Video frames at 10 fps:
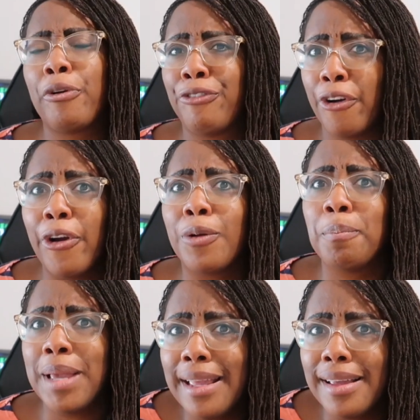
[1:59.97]

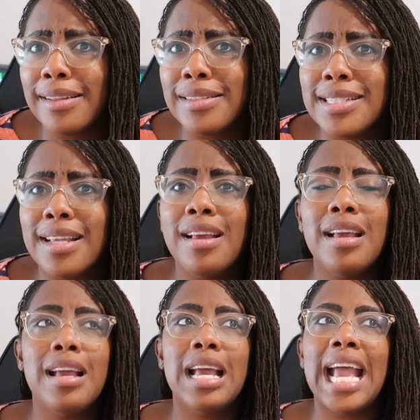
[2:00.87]
preferred means
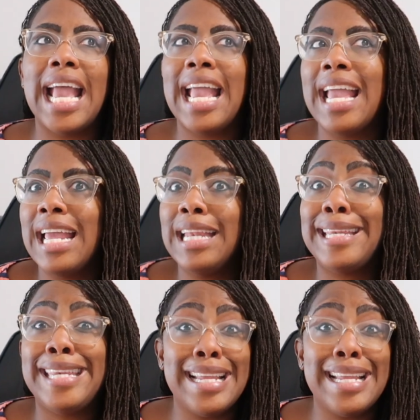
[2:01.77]
it